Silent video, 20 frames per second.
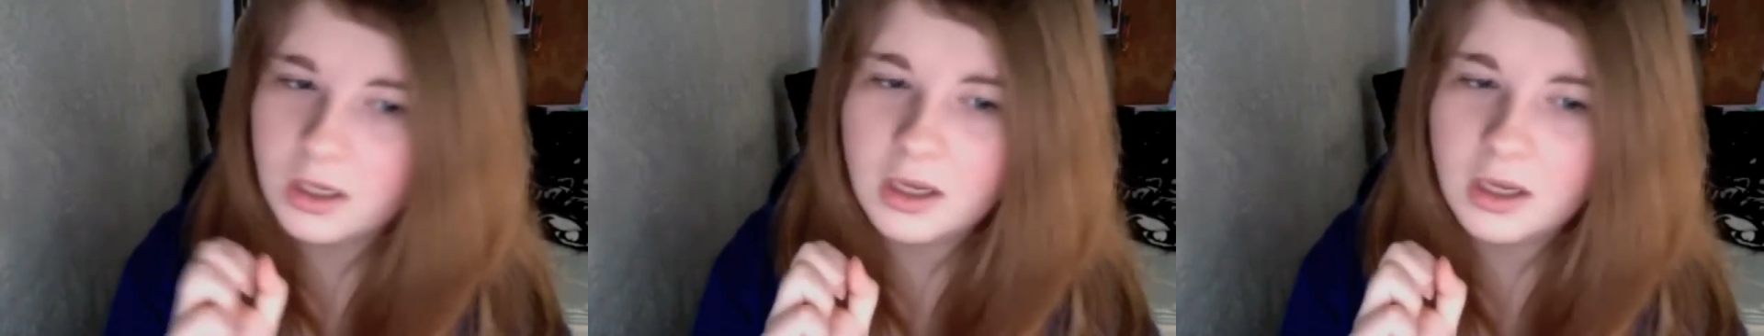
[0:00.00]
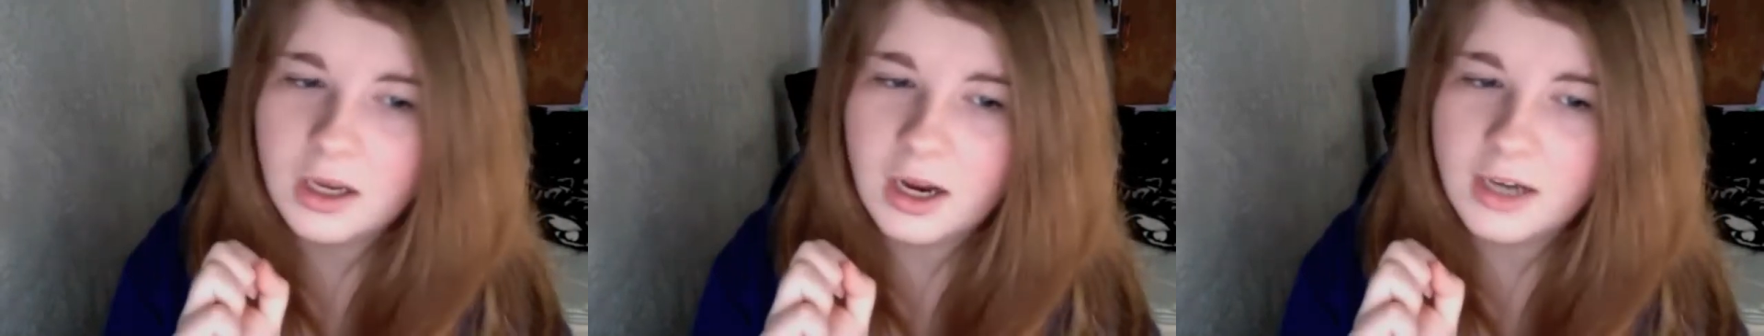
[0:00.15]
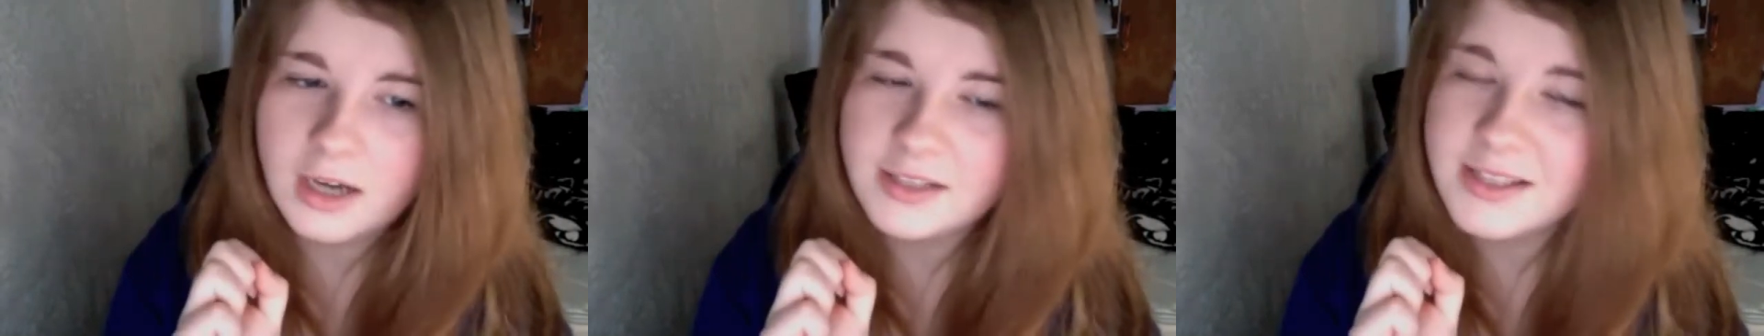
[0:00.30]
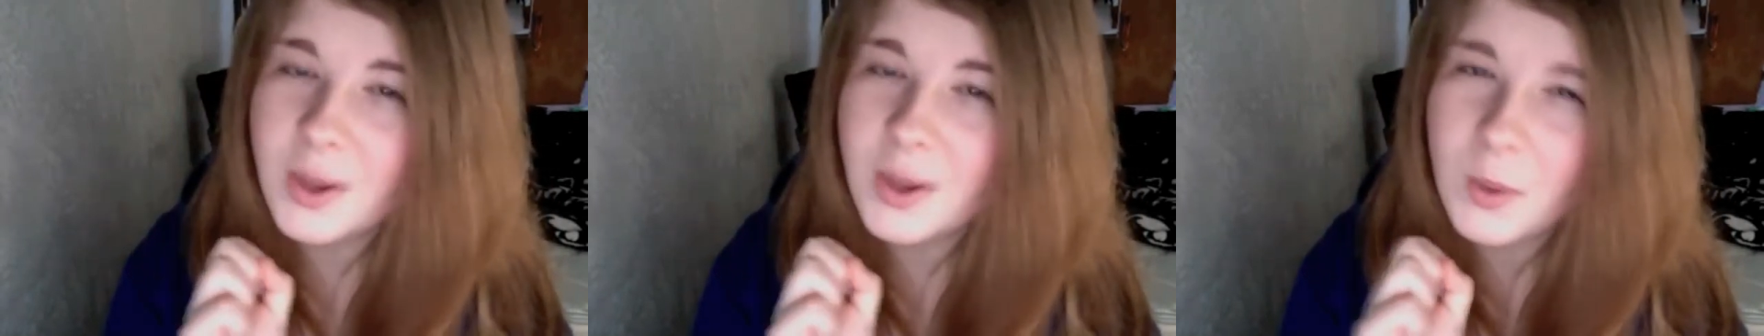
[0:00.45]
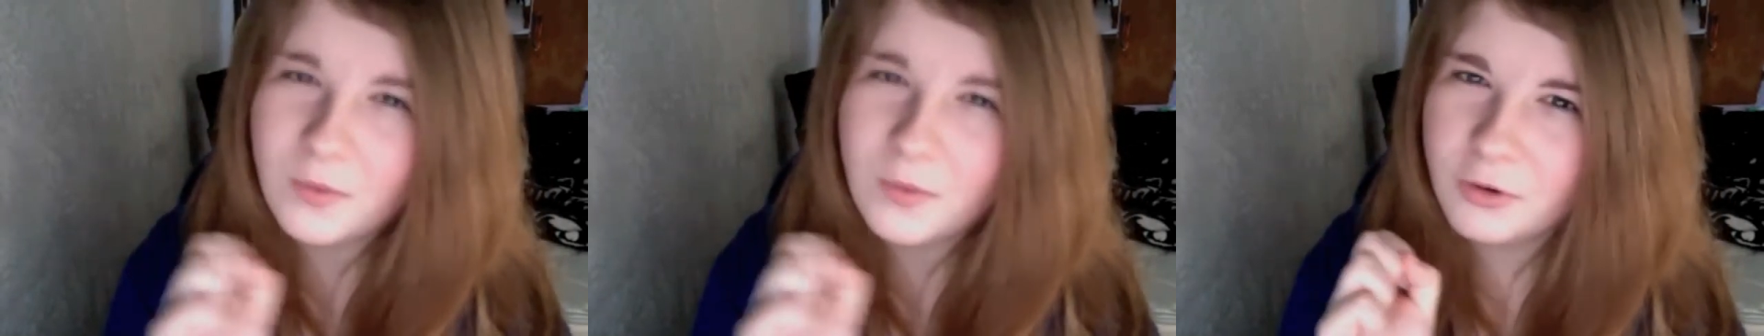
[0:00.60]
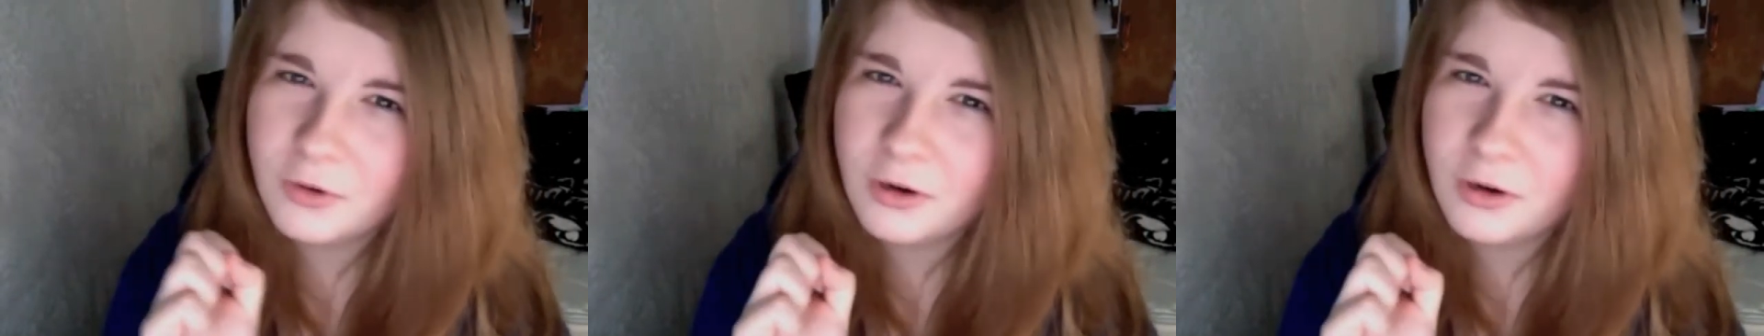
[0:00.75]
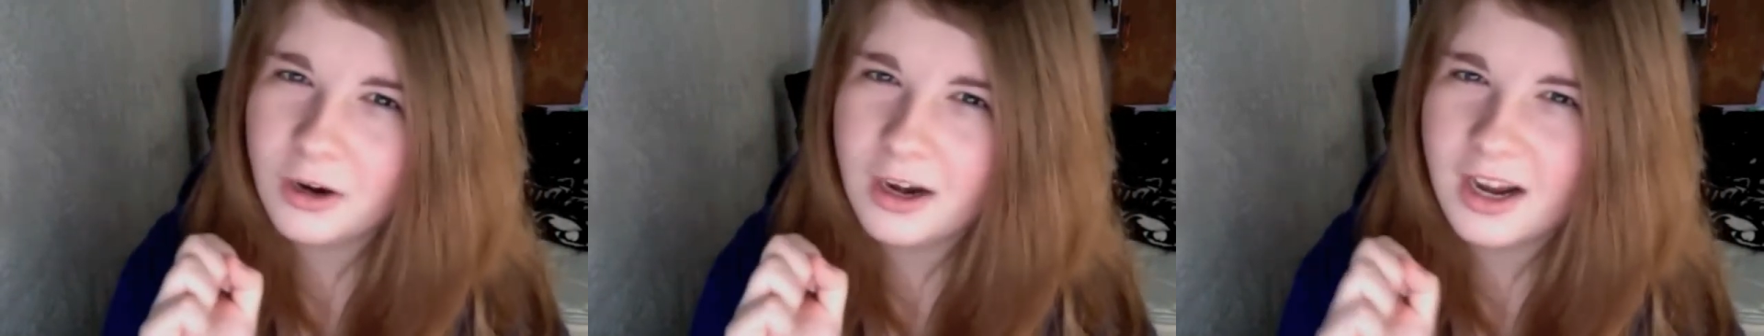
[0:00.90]
I just can't wait
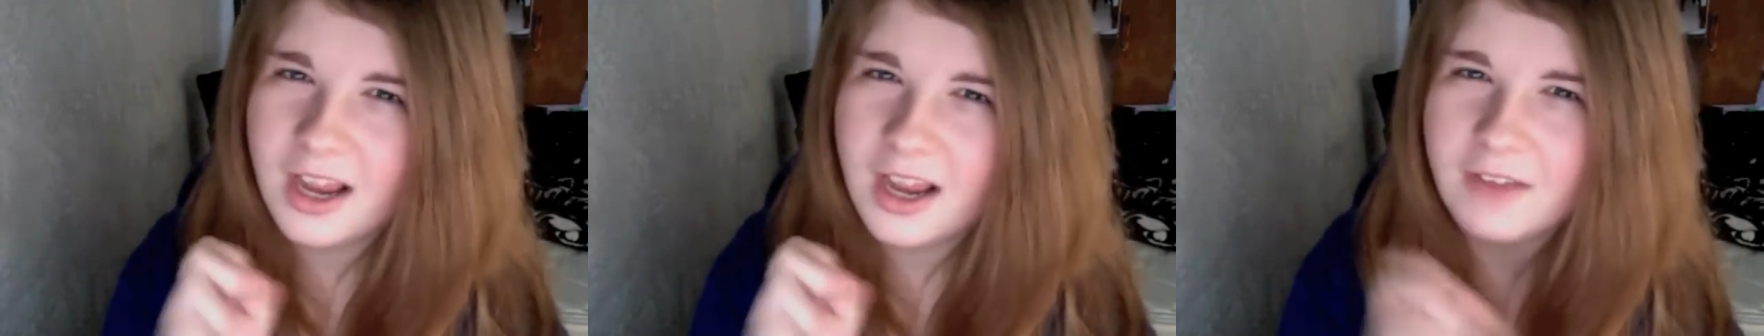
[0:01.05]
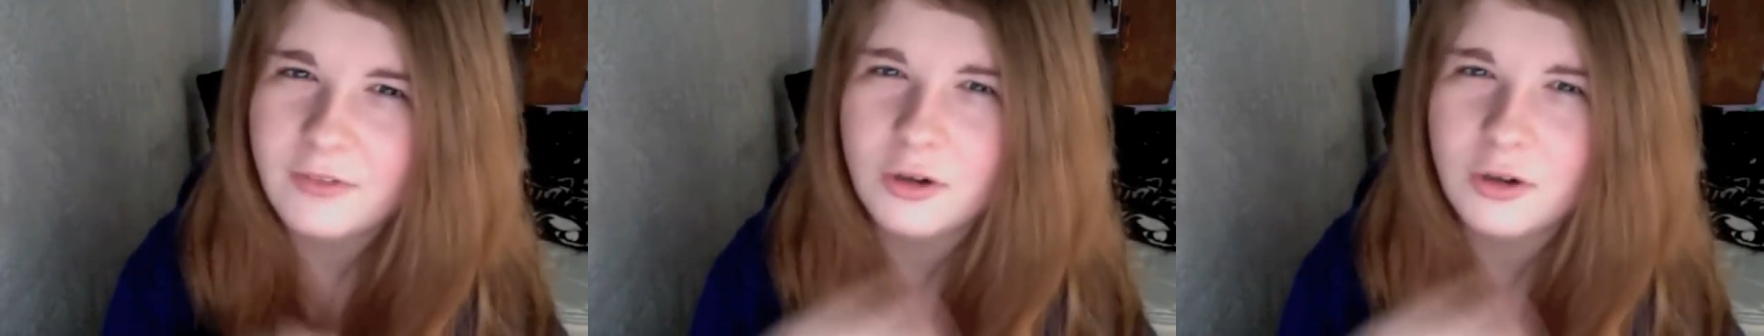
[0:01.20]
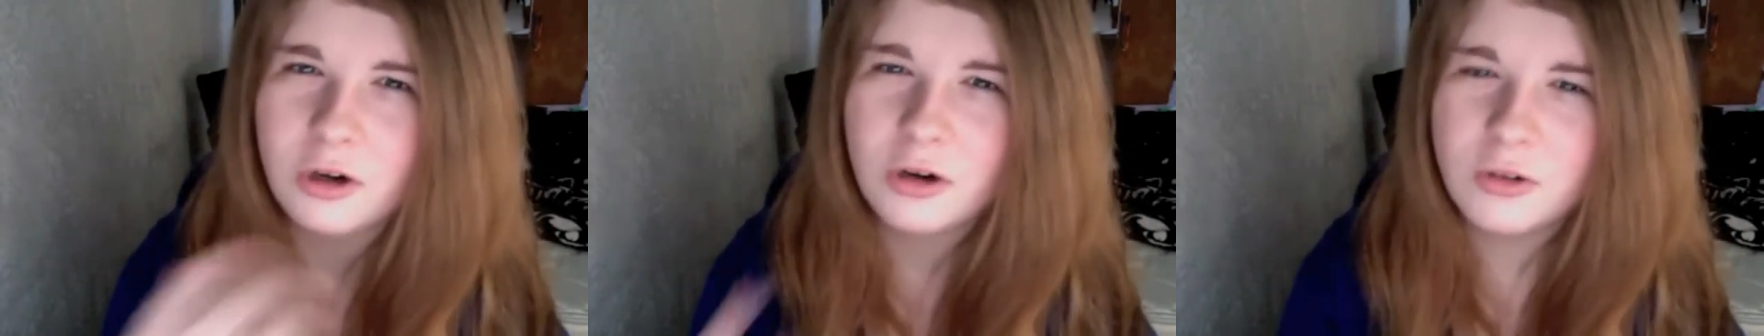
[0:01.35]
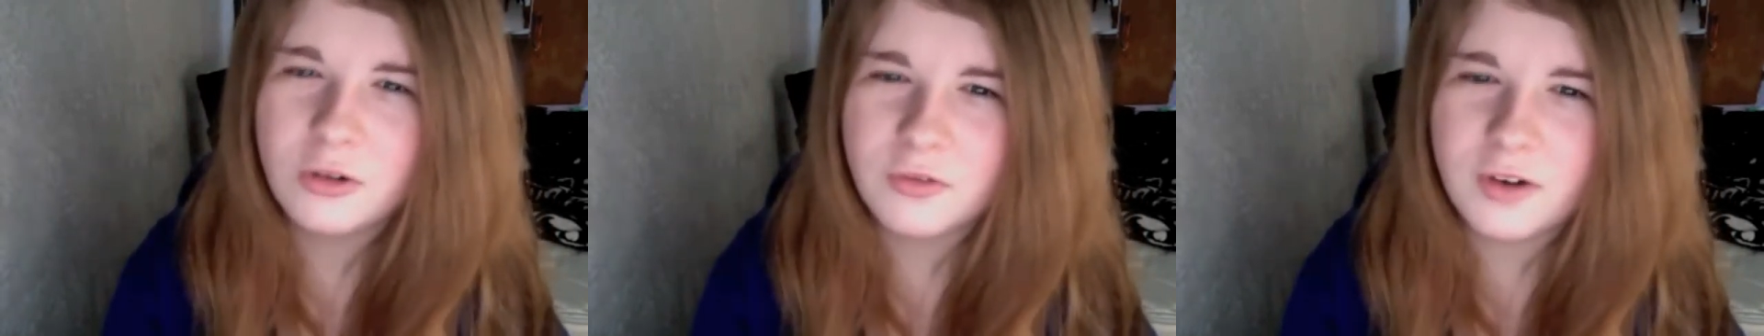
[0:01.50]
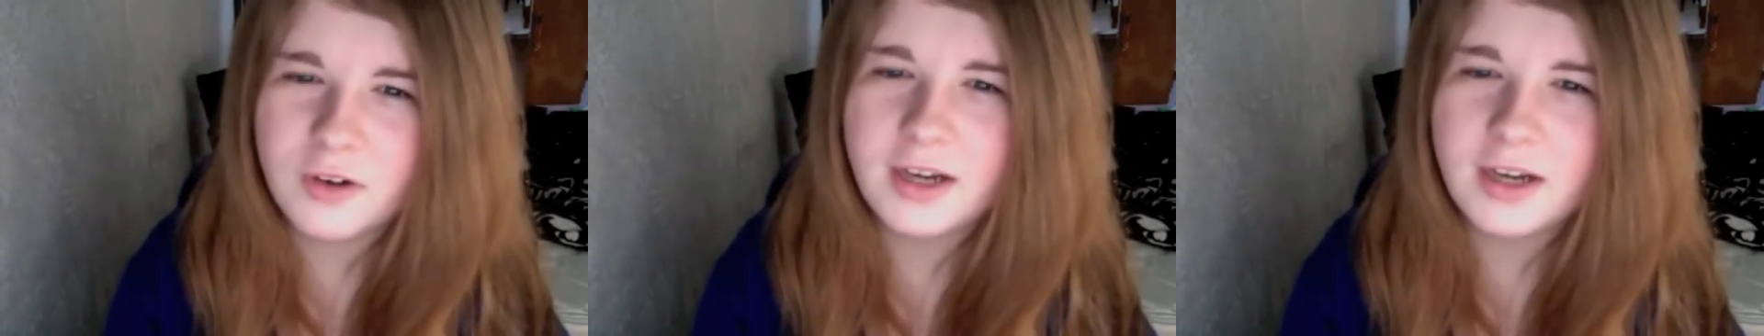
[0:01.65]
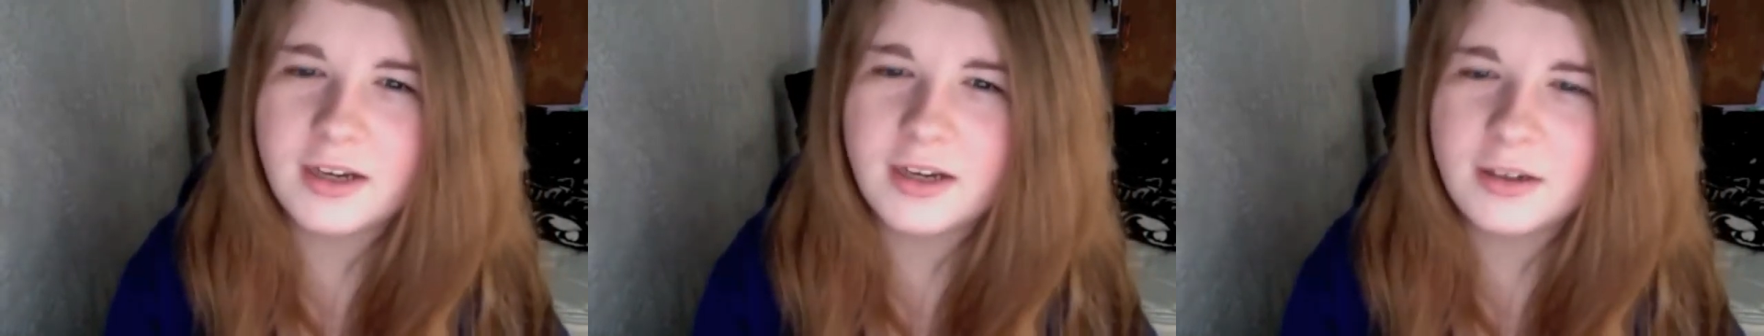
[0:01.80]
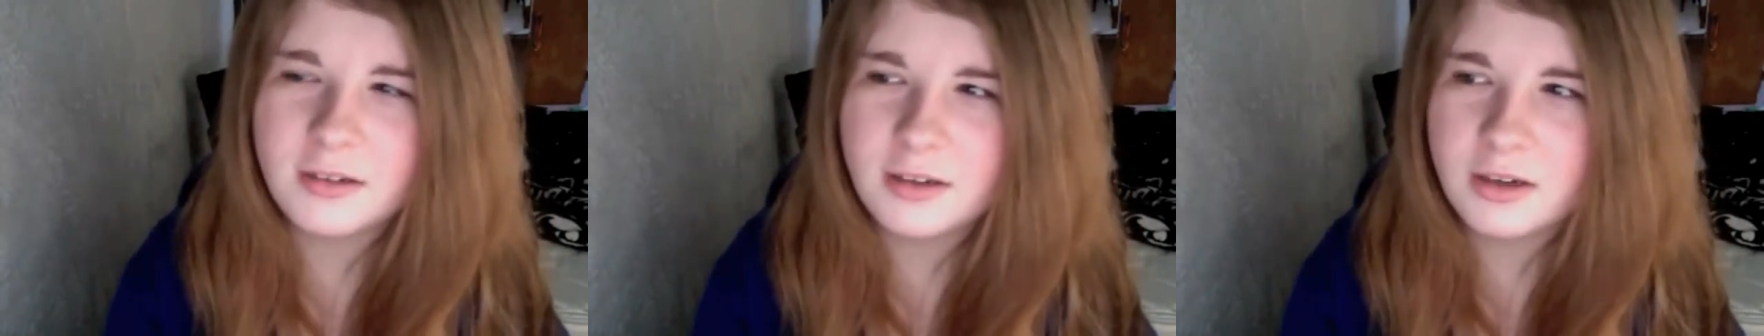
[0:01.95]
for her to have a girlfriend
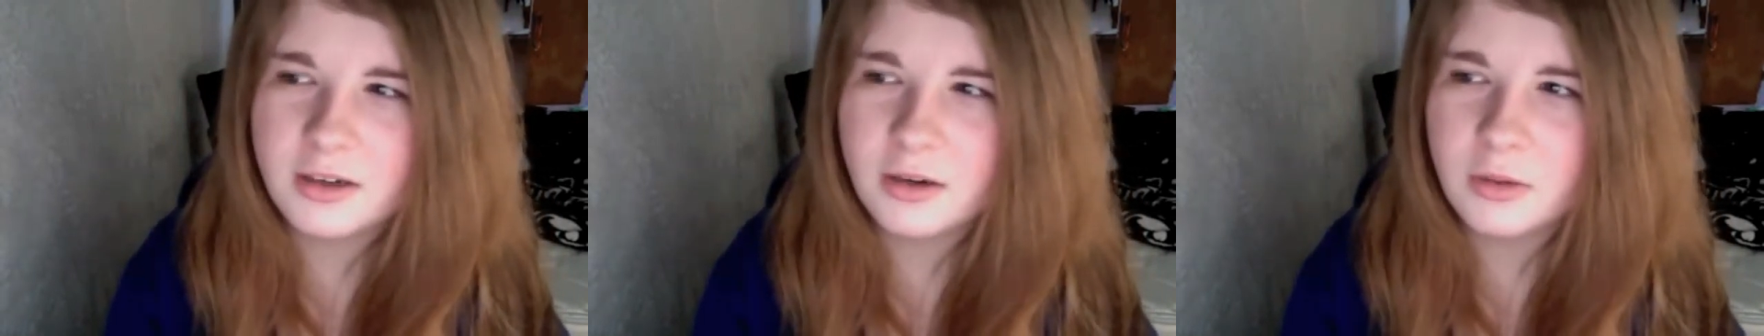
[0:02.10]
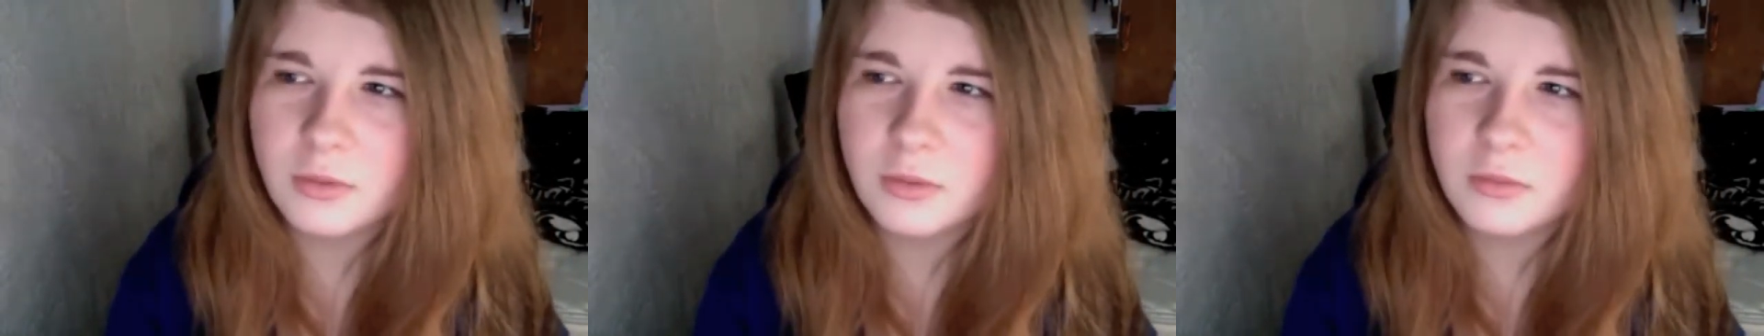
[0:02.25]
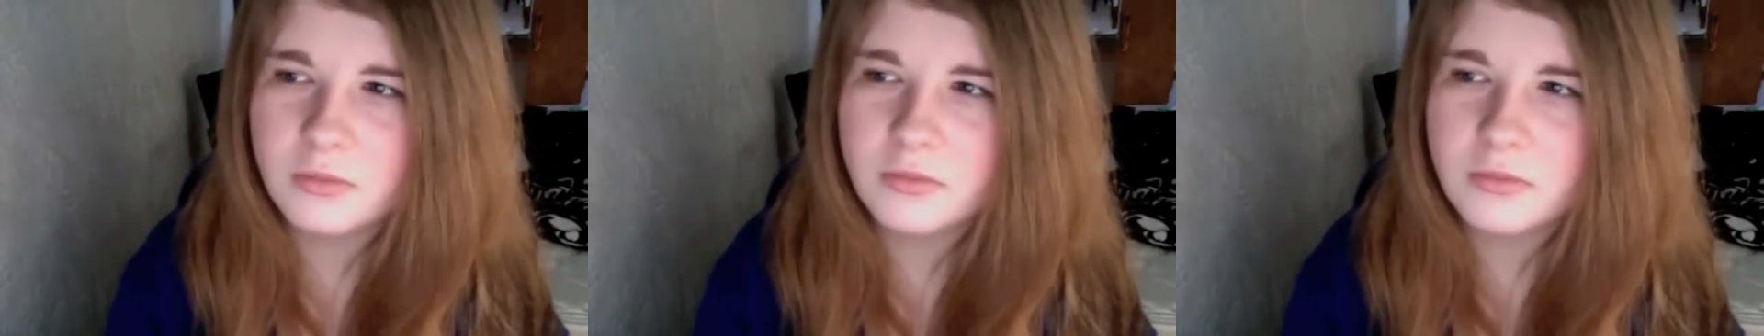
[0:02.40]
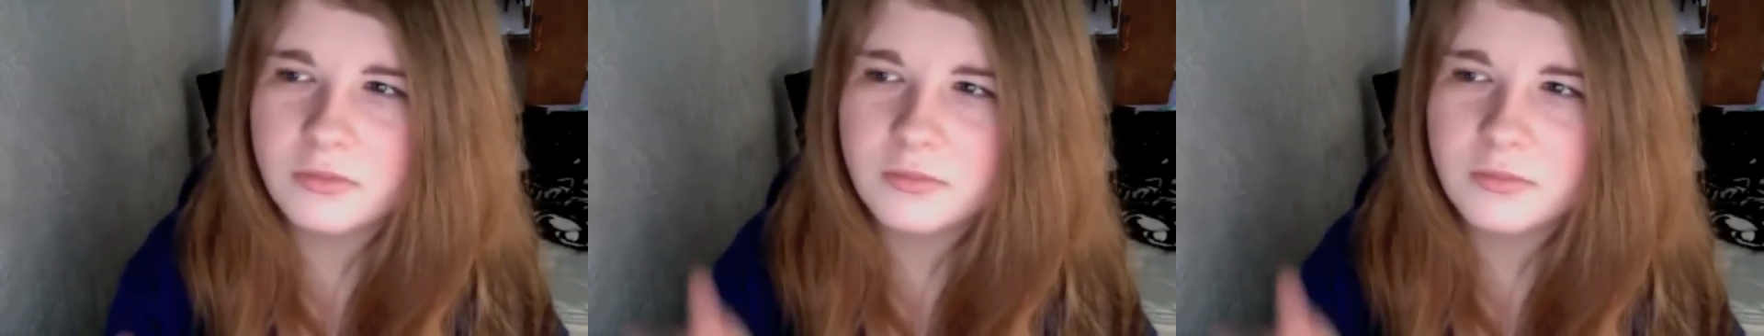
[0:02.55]
and, you know,